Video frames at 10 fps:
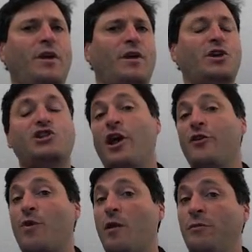There's
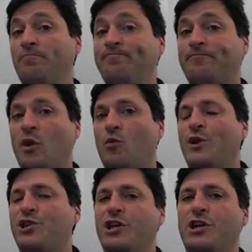another problem,
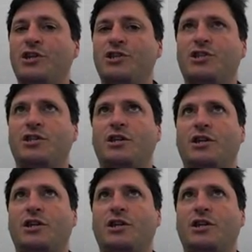which is